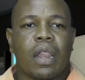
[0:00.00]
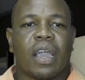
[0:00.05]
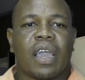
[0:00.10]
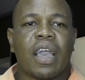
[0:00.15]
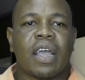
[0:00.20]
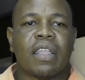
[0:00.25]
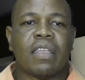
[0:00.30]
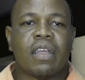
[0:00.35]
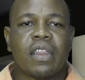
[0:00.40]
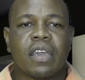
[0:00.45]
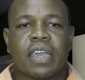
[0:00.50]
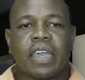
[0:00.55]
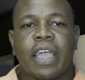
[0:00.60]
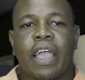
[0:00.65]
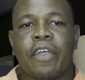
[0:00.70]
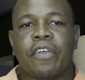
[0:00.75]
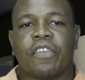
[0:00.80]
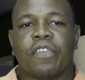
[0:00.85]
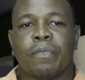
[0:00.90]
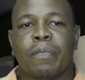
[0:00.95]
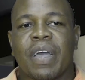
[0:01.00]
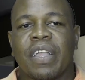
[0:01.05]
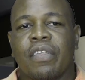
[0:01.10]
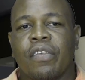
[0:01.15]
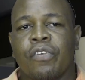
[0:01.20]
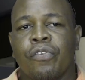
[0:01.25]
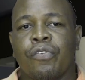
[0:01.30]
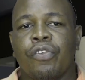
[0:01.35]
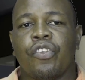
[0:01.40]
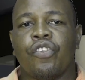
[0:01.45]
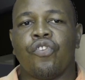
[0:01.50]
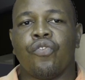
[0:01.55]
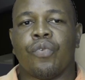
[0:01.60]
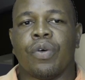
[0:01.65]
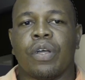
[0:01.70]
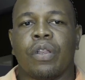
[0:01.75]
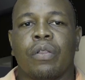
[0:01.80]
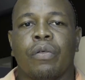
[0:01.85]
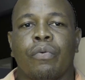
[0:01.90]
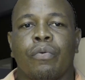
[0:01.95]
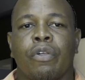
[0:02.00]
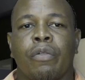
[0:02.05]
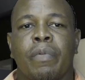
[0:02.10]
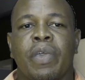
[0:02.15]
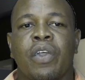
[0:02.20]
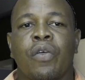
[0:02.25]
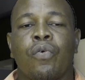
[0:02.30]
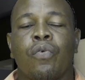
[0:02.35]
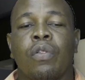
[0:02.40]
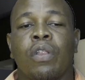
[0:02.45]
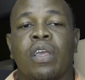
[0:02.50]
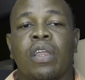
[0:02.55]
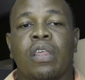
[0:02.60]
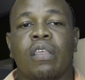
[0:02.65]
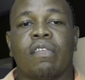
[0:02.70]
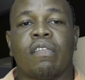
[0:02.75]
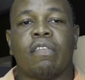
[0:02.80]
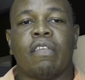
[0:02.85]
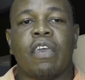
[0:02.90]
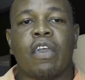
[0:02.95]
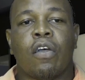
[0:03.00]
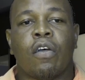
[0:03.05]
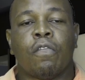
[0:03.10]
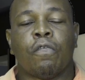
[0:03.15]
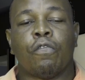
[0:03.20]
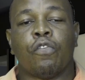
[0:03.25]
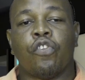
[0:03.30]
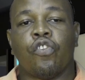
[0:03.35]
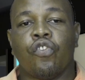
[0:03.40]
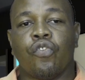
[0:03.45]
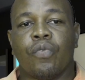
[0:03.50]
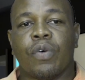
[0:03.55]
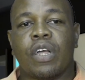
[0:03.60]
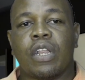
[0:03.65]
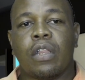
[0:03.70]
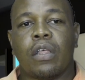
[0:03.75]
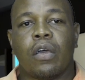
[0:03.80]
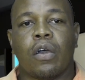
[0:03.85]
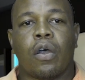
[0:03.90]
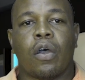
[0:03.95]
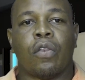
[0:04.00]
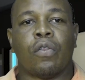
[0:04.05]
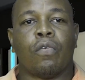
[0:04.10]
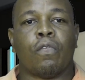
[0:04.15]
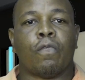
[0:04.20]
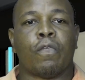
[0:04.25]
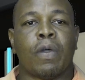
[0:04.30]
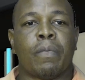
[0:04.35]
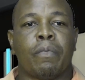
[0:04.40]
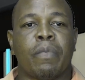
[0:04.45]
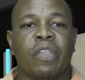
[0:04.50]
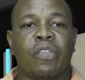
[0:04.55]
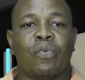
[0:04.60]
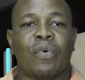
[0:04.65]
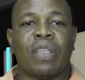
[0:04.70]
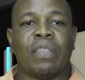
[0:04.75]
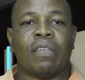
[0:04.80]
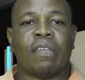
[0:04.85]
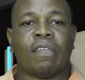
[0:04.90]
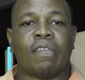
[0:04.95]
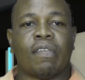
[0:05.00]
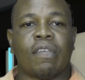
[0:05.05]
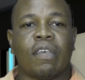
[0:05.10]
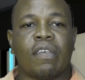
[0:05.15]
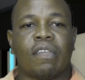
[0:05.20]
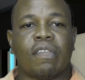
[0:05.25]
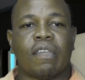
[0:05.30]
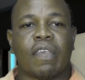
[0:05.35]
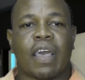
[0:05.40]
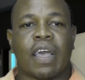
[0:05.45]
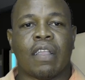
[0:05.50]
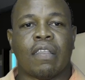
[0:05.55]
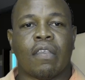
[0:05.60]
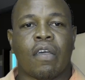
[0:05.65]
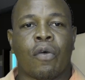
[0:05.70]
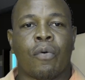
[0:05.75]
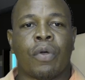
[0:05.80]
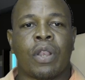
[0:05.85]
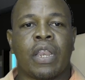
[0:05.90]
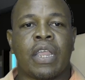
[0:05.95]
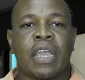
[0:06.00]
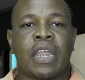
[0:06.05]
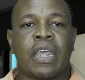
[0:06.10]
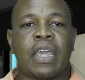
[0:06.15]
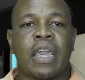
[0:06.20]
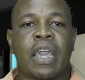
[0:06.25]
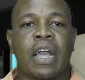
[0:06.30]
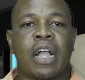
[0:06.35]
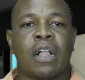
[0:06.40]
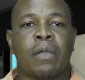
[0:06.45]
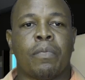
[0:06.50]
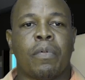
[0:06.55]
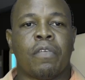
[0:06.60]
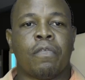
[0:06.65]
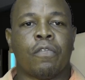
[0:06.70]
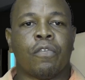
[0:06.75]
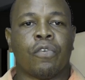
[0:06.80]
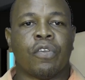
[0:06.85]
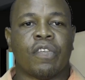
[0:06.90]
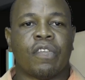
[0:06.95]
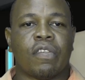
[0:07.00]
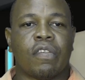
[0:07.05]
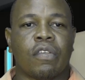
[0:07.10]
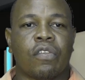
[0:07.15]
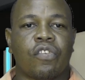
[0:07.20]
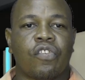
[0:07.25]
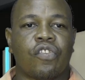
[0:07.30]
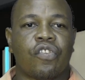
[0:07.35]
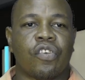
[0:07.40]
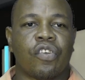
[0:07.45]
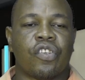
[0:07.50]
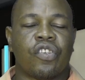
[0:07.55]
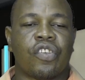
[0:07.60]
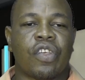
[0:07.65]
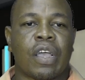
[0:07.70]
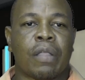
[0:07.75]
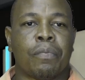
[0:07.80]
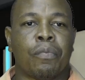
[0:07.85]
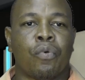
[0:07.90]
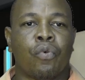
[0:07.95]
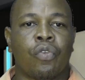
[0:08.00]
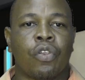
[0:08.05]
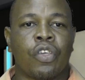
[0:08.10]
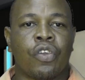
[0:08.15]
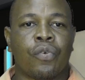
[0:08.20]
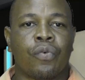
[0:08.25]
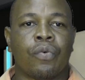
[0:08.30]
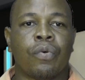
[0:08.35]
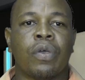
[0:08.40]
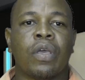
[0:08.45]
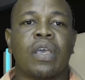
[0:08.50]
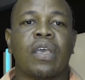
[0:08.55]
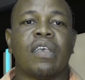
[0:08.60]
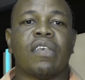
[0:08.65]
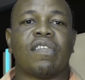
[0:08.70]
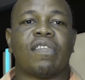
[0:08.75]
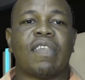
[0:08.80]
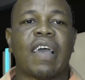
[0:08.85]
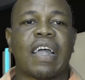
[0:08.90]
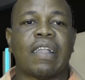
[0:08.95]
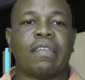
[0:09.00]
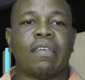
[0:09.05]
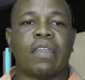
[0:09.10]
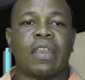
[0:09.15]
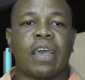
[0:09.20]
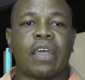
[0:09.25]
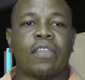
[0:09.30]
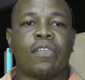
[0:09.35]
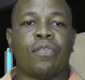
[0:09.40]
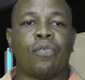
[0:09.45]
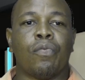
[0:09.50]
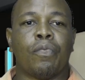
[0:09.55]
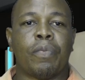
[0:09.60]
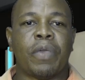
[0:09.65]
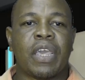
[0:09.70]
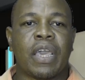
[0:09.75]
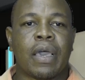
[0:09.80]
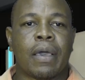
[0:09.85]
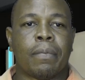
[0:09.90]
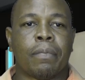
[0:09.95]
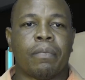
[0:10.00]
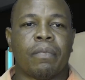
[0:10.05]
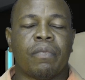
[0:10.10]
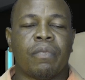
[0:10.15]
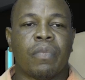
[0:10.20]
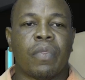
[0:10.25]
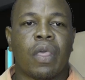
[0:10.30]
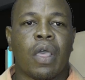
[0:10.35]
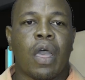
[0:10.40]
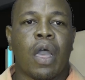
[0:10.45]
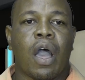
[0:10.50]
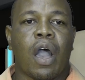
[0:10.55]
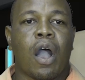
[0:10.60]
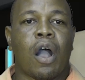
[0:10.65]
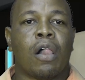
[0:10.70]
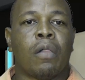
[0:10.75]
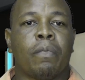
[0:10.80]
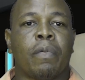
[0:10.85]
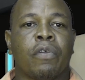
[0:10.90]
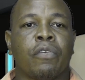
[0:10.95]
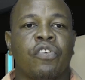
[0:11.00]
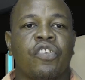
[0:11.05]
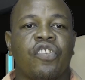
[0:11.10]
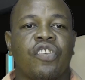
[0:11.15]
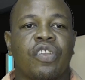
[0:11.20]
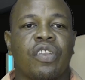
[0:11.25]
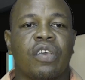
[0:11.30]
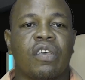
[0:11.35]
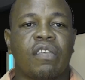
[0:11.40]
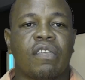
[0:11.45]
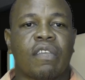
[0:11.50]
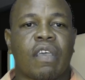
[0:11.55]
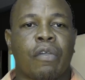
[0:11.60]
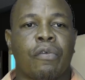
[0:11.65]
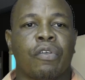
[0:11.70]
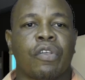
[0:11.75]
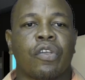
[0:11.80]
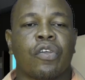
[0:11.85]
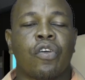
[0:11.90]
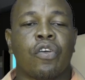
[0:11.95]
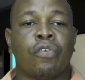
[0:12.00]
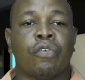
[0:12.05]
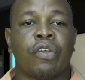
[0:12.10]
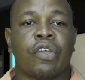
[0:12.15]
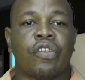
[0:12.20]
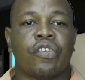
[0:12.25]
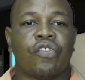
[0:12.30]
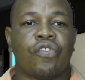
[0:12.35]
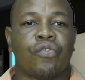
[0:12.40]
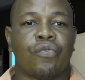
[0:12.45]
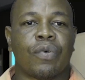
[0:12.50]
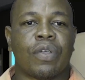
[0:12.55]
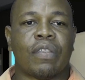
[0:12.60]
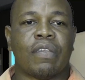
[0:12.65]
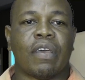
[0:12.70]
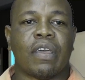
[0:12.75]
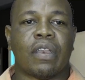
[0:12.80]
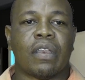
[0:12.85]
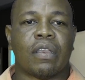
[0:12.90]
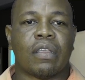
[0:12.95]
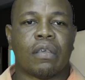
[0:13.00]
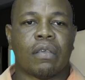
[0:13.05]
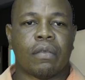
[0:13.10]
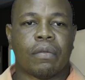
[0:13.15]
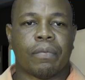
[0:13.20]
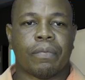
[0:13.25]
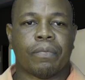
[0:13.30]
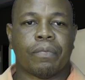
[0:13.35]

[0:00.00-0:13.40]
The Catholic Charismatic Renewal will be holding its Day of Renewal on November 26th at Our Lady Help of Christians Church at Beaulieu, starting at 2 p.m. All parishioners are encouraged to attend.